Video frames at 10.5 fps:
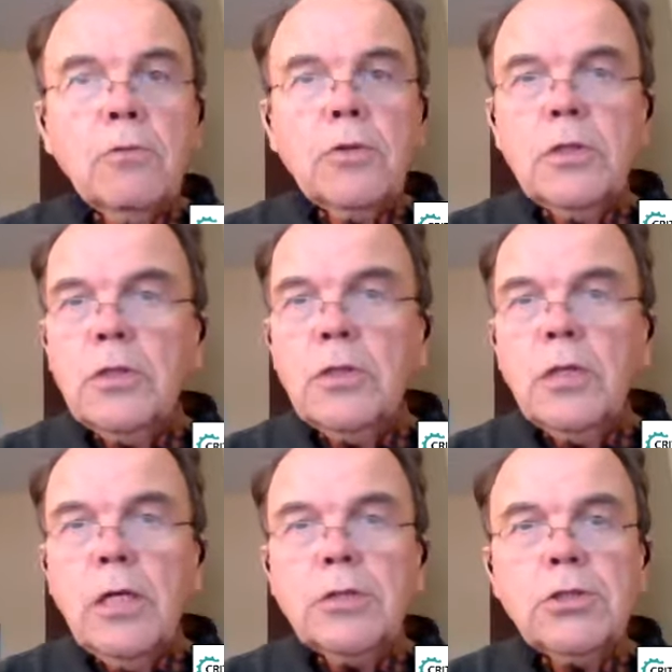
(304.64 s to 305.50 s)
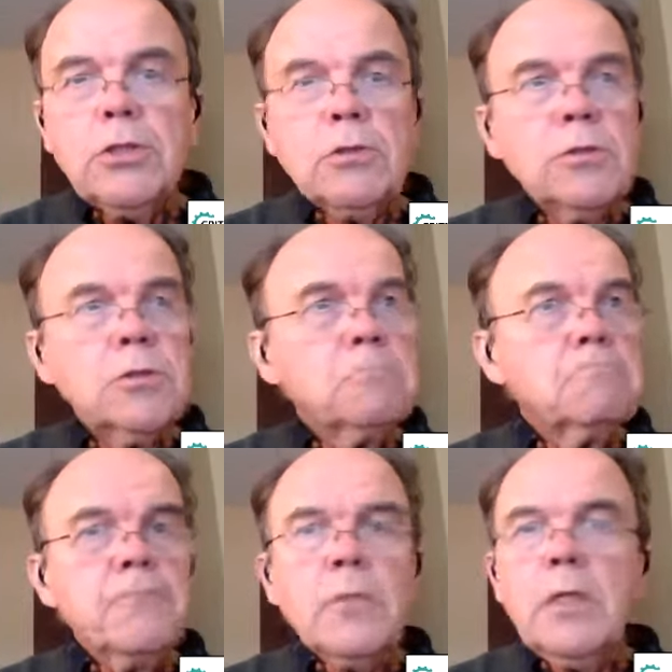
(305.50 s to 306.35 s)
with concussions
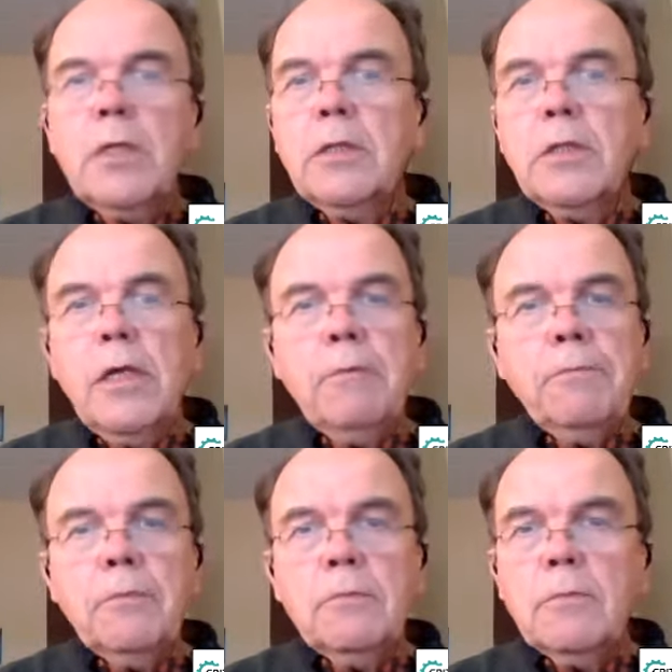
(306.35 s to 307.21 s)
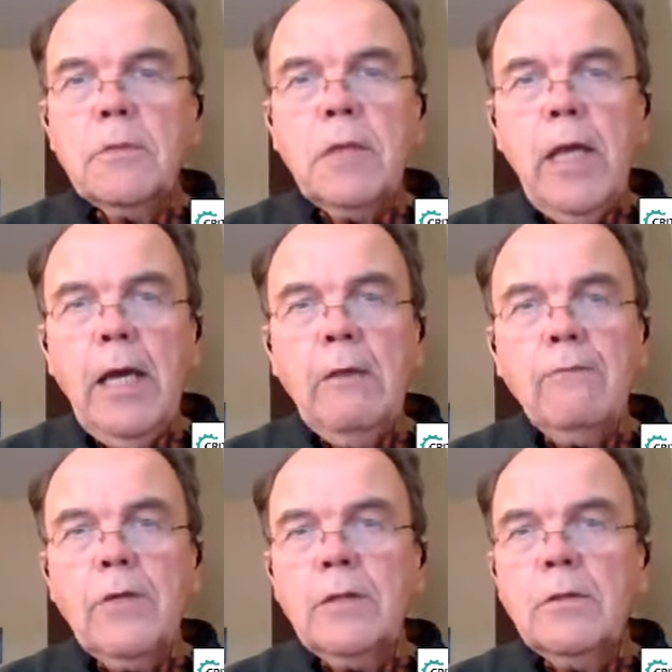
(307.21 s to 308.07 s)
end up
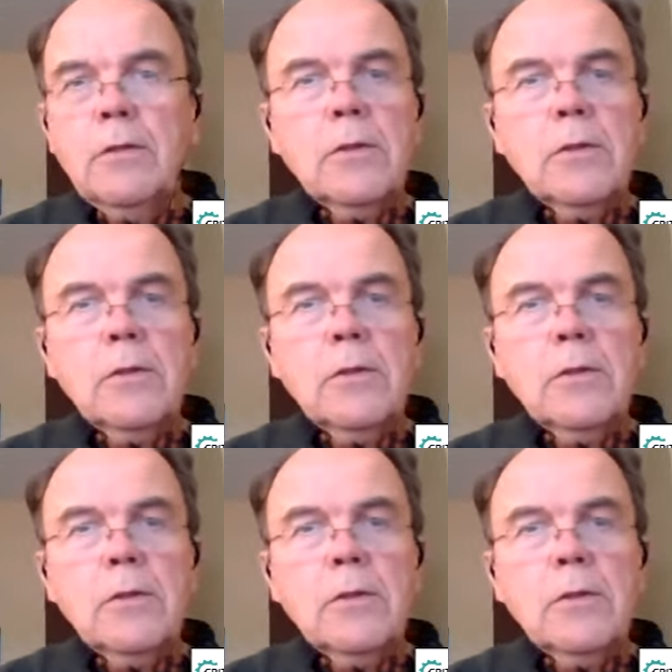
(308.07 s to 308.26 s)
having